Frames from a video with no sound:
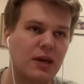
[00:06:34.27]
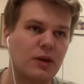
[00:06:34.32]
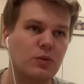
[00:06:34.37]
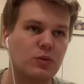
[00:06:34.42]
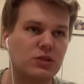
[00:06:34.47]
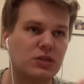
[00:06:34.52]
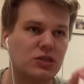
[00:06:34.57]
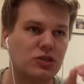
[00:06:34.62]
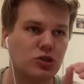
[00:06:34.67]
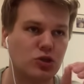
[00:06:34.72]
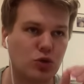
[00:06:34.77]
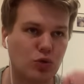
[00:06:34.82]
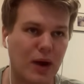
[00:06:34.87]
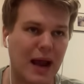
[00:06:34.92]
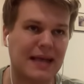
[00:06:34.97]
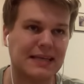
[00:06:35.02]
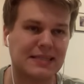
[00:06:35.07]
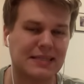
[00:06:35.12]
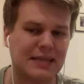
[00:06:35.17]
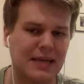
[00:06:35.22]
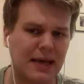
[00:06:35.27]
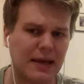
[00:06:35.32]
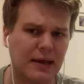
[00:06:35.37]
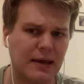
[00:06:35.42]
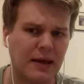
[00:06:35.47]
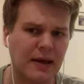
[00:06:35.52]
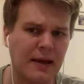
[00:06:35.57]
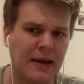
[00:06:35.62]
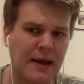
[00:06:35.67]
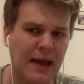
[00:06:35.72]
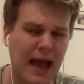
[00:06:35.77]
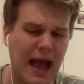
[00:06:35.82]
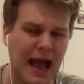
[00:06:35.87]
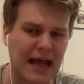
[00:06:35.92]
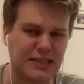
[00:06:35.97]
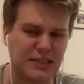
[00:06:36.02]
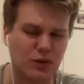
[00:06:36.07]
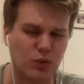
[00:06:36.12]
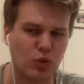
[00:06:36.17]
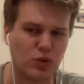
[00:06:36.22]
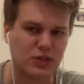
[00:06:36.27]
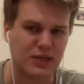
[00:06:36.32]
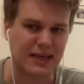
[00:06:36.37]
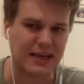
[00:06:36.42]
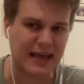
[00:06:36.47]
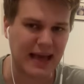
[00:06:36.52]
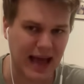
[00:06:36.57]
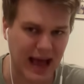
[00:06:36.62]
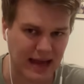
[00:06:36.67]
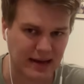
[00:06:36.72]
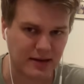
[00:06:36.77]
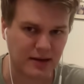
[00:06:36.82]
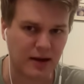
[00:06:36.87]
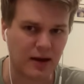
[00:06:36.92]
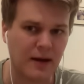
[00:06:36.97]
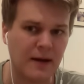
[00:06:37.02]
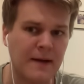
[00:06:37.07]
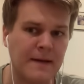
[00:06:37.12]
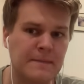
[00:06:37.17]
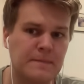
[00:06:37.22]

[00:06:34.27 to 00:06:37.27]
it was as drastic as it was in Canada,